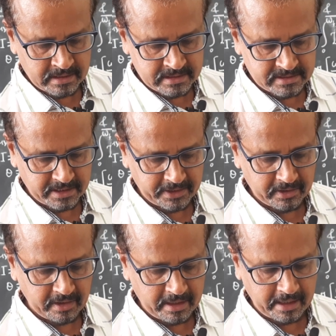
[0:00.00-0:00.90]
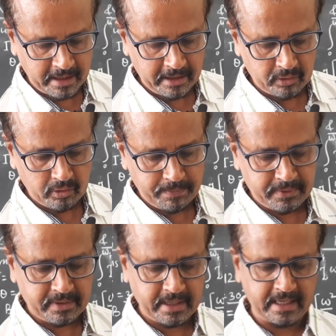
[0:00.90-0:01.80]
circular current loop
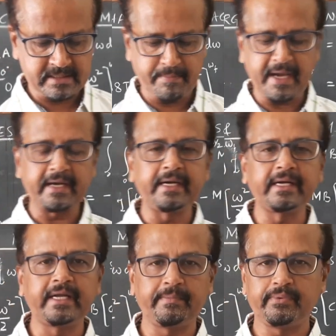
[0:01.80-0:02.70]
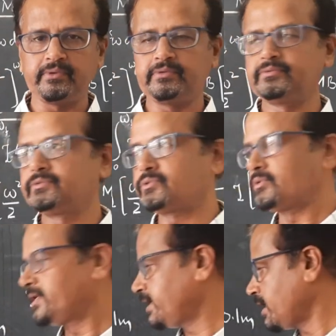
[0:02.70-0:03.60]
as a magnetic dipole. So
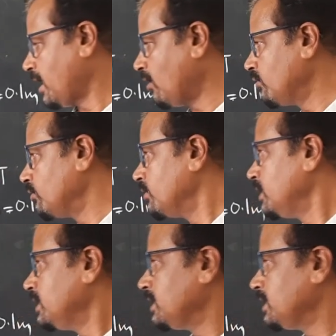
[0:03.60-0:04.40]
there how